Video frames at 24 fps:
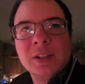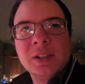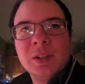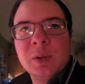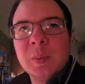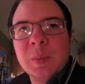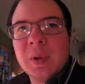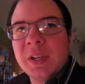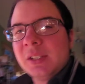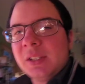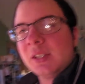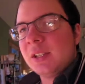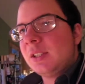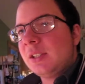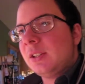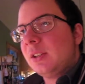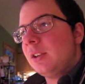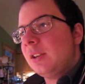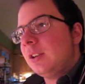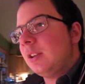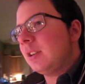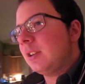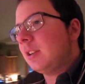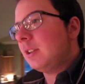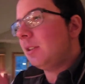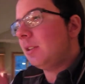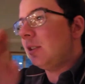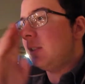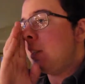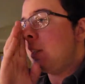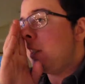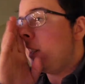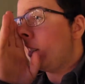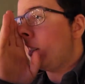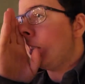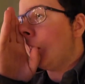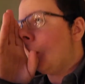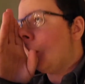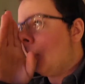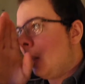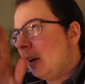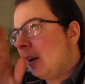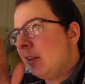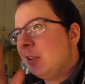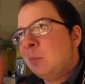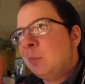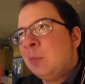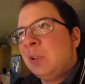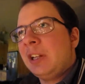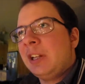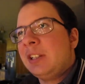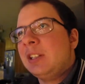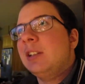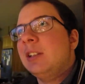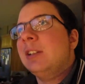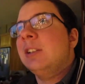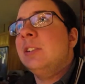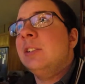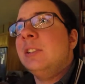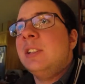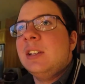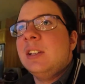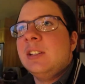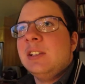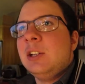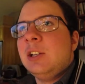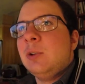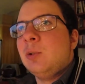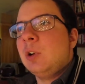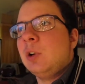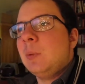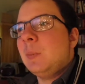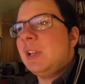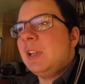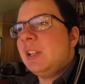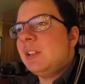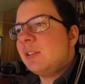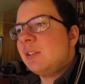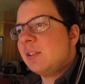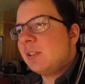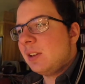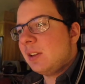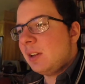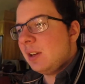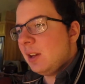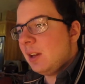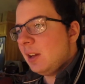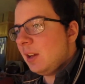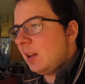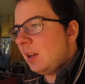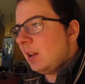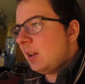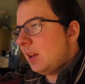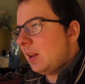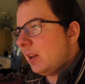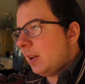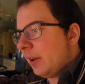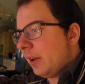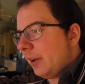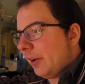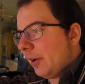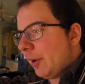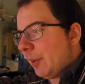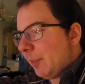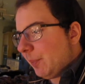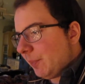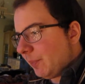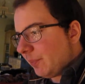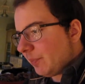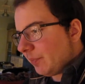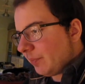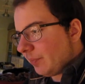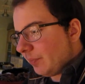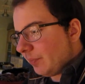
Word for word: to my sister because she a lot of them were like little Disney ornaments. Um,